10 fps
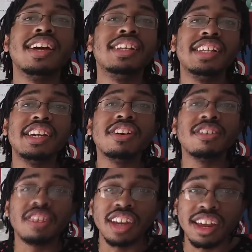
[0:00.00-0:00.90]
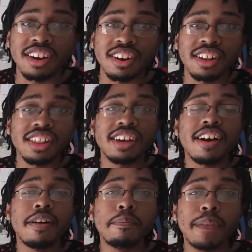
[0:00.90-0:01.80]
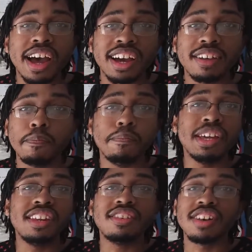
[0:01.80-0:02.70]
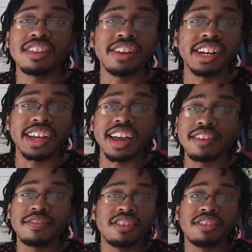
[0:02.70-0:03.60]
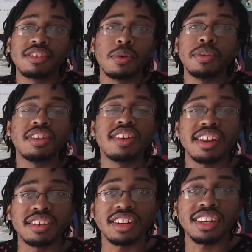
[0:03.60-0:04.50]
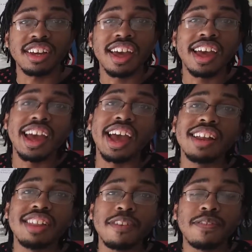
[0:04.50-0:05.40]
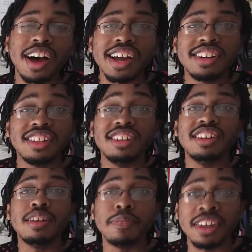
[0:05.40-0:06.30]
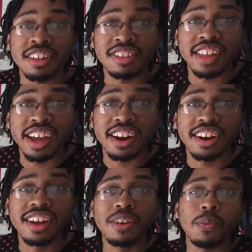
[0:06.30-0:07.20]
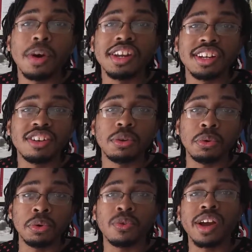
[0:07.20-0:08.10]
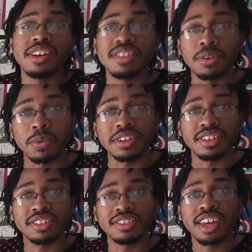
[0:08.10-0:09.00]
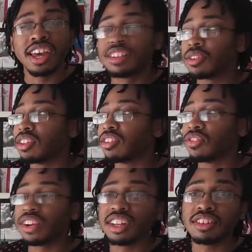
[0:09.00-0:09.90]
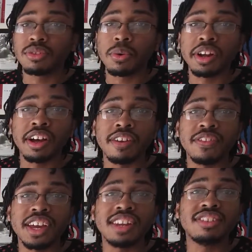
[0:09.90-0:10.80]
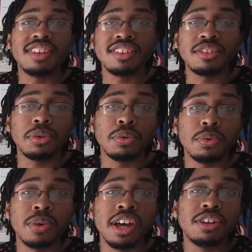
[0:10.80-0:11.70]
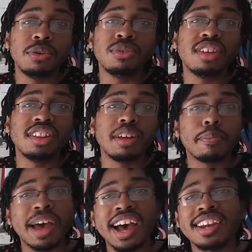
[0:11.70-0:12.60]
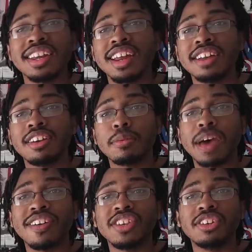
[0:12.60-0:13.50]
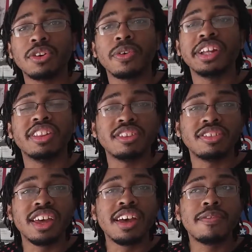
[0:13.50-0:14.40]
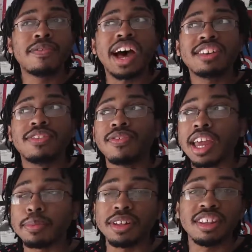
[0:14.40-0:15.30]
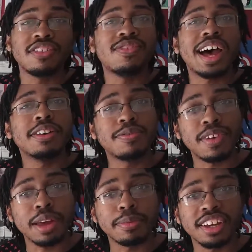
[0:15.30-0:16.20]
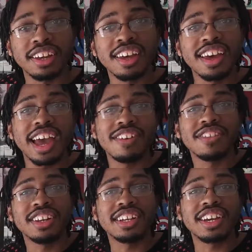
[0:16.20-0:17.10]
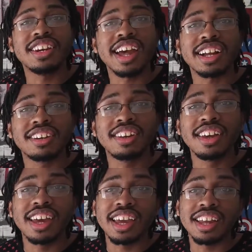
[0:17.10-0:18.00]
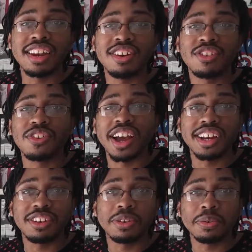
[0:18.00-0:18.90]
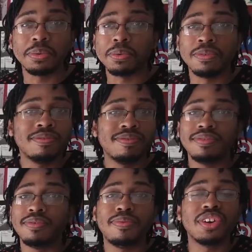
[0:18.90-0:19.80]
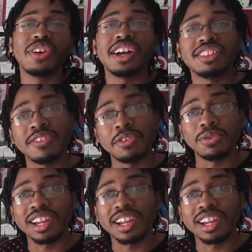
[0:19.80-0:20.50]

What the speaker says: then years later, they come back, meet each other again, just coincidentally, and they find the demon is there, wanting to grant their wishes. So this is really the story of innocents who do something bad and end up having to create this fast family, this found family, and really connect in trying to figure out their new